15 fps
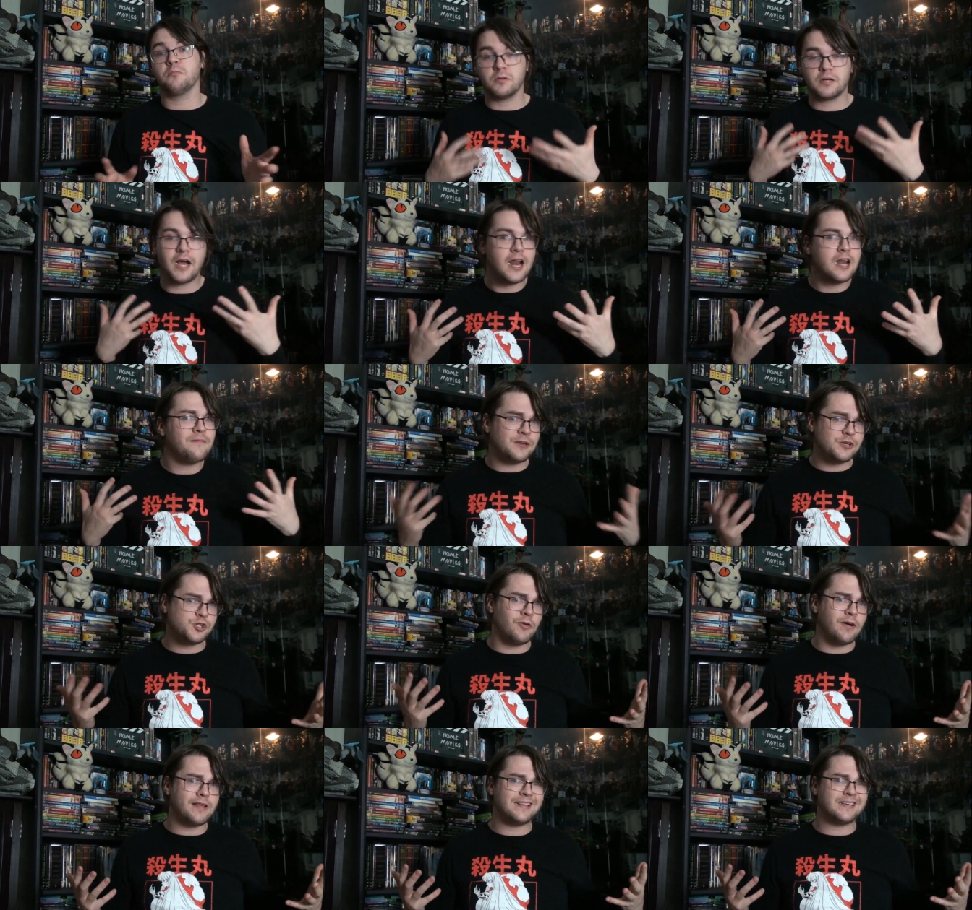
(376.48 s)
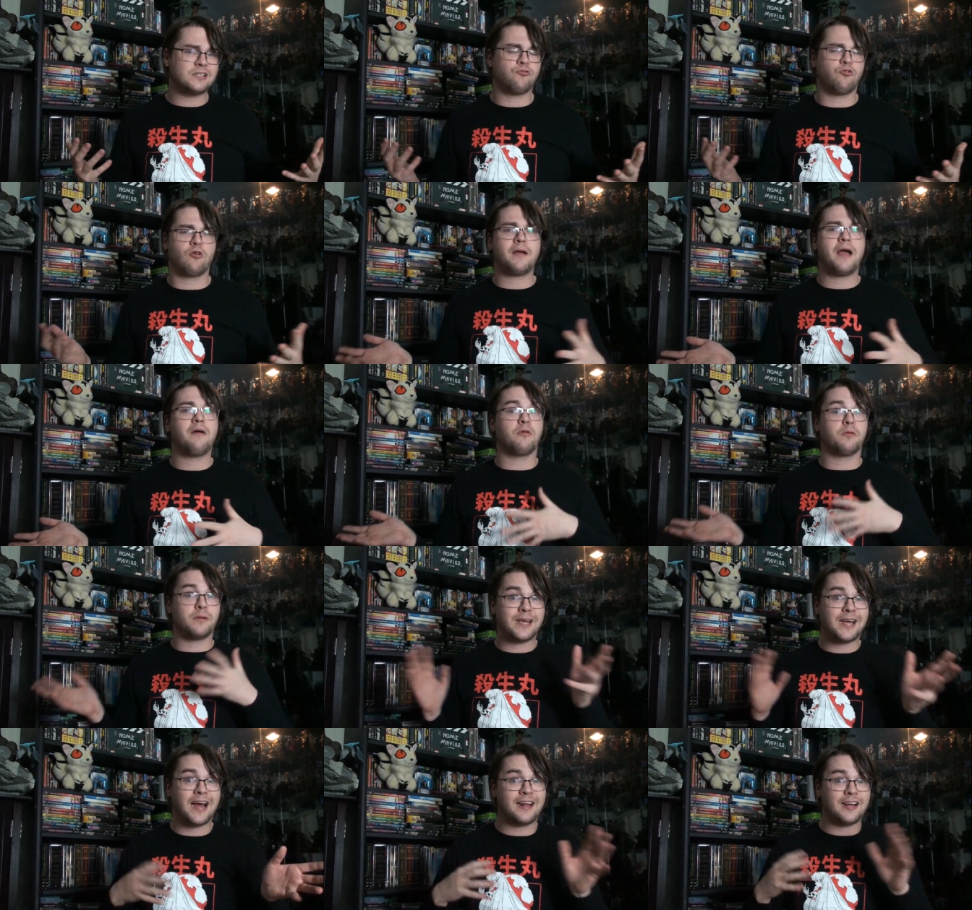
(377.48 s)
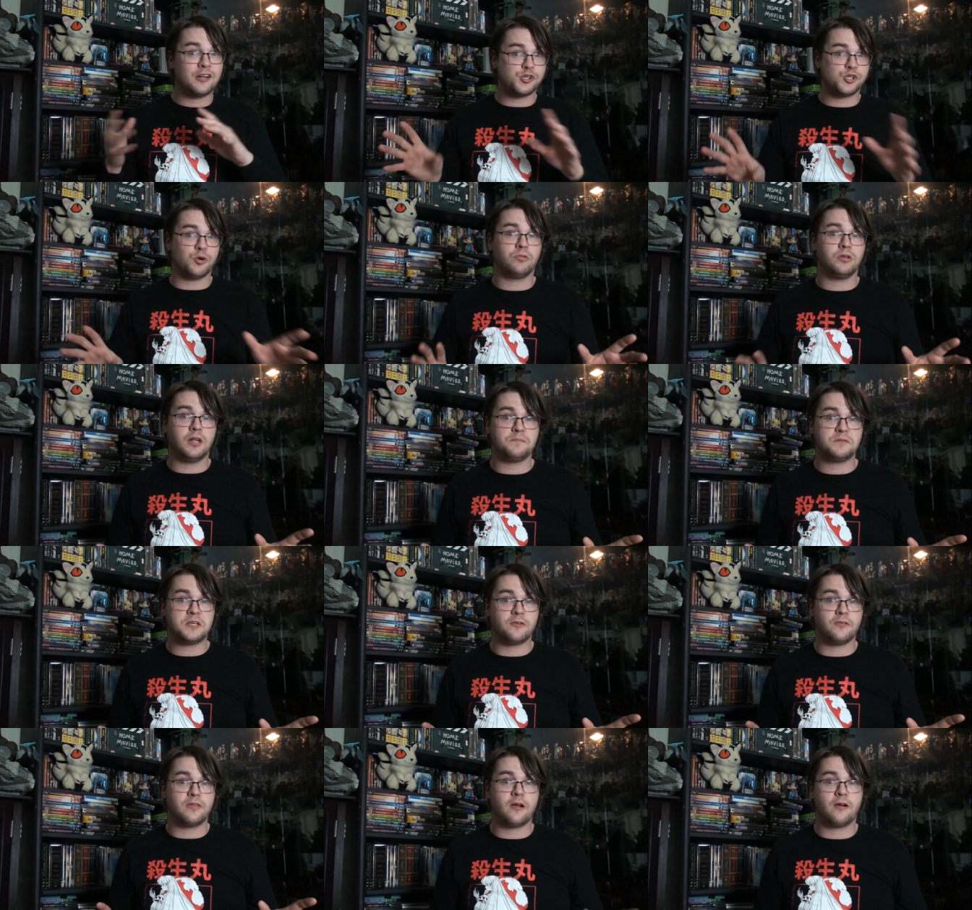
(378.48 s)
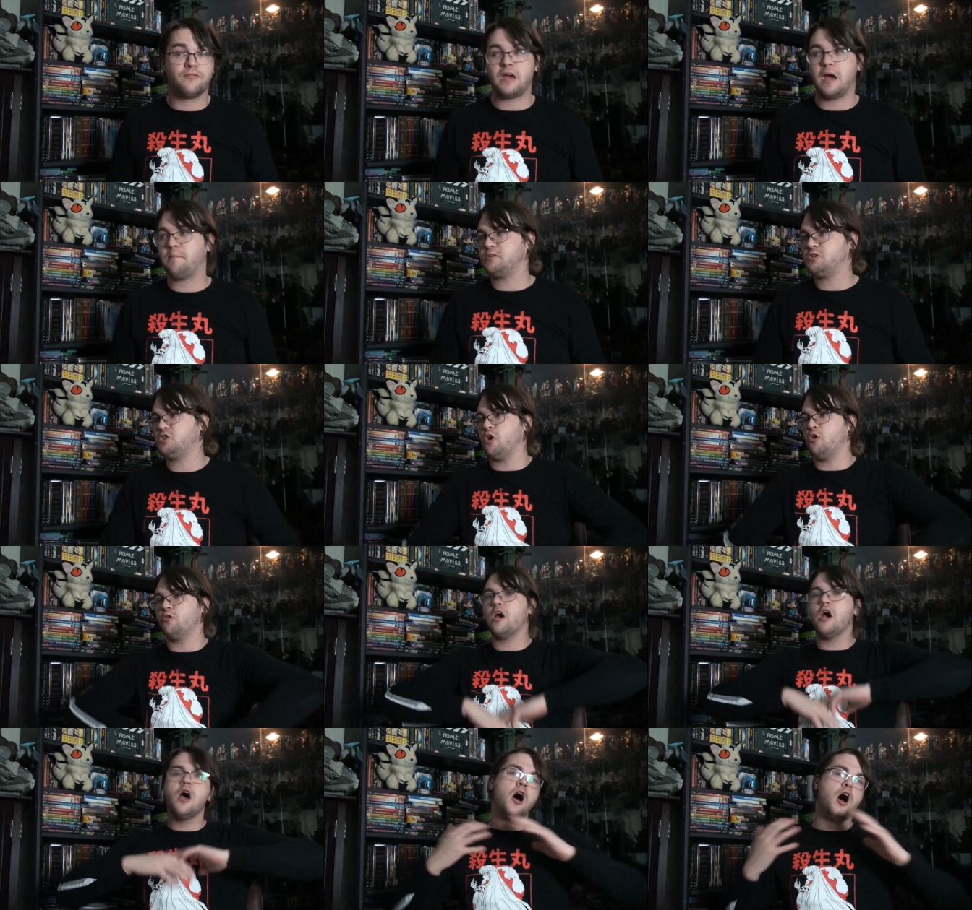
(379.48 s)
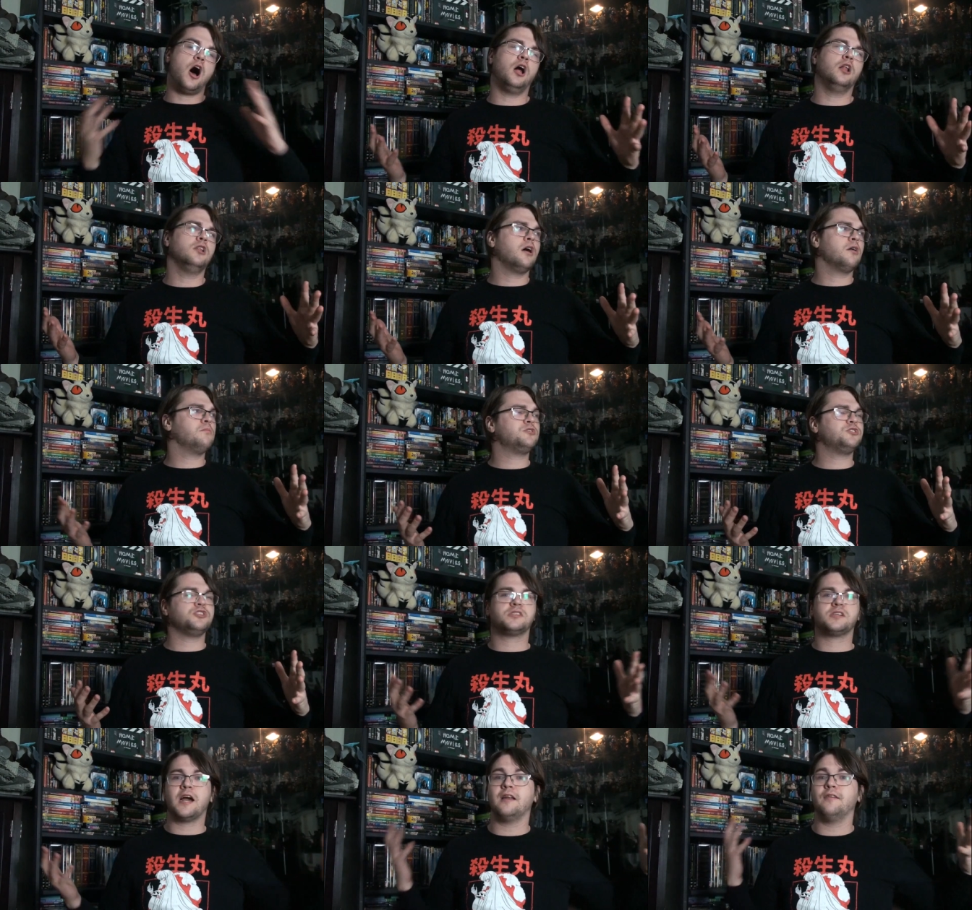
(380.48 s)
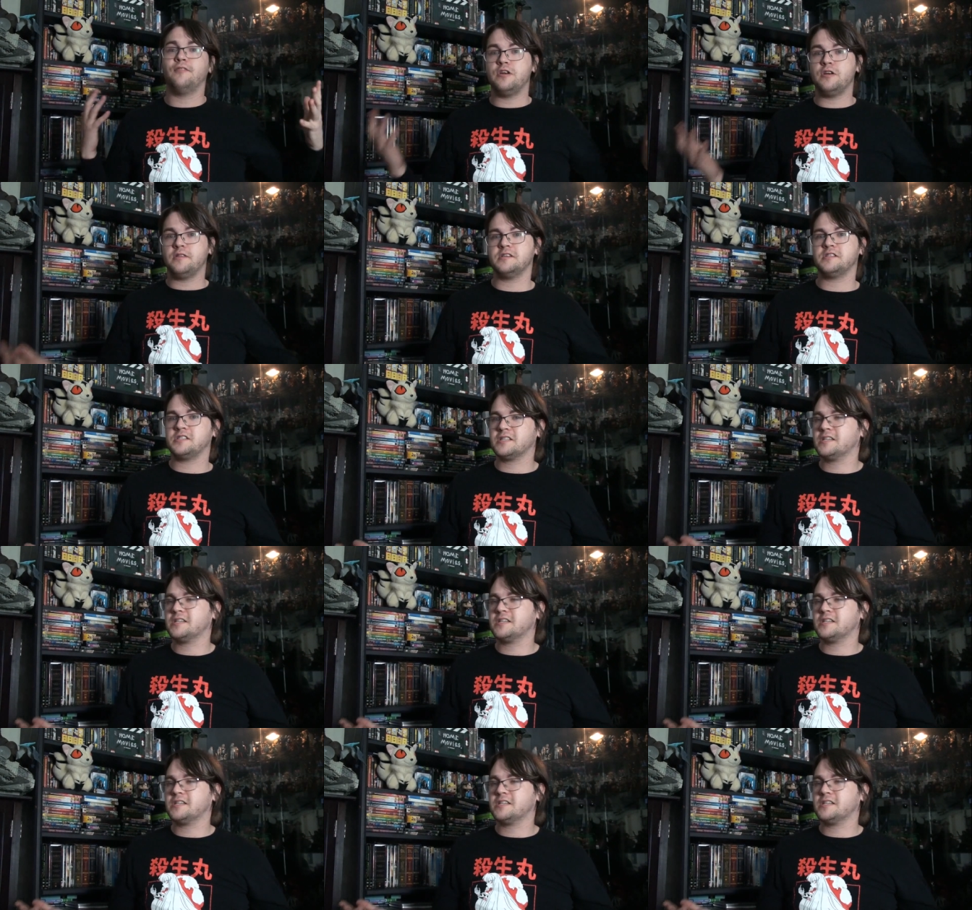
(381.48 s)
kind of enjoying this format where we kind of can show clips here and there of the episode, along with just kind of a, this